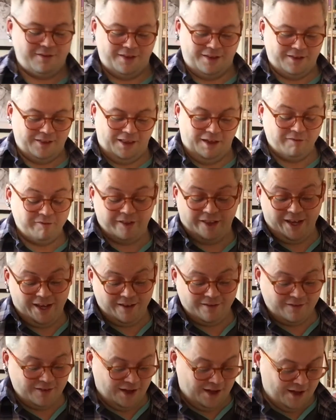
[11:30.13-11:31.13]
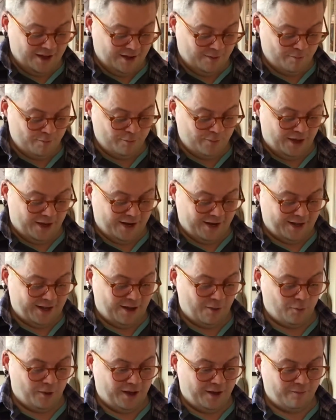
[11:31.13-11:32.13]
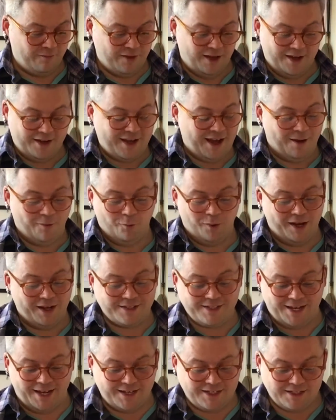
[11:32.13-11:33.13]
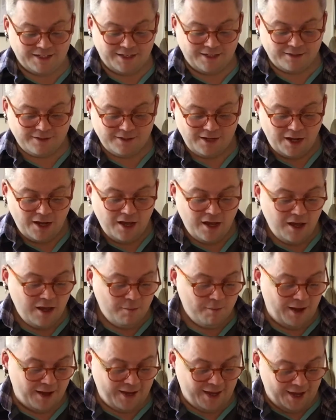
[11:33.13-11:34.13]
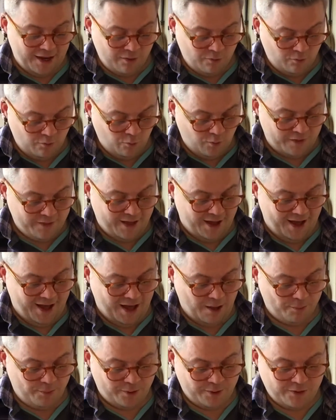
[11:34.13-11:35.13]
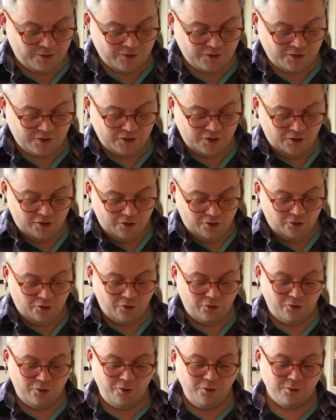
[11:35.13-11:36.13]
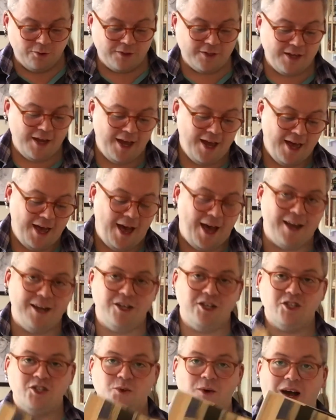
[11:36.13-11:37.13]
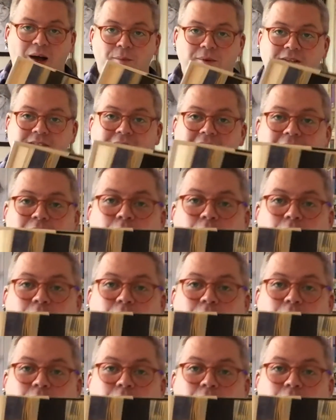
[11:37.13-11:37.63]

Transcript: lovely. And I can't wait to get to this. Again, when that happens, who knows? And it just so happens that I